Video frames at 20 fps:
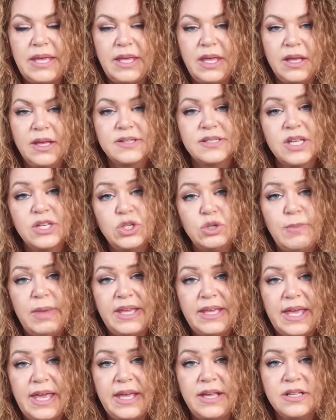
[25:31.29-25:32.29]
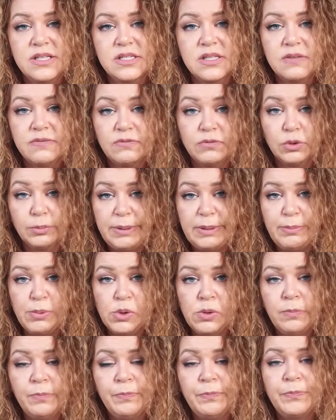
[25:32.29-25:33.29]
because I do make cakes for people,
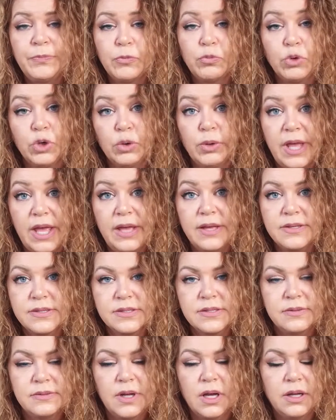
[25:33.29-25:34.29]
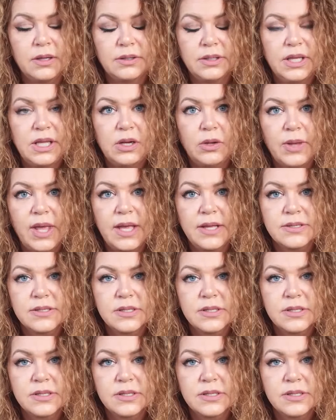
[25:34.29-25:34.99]
real cakes, not keto cakes.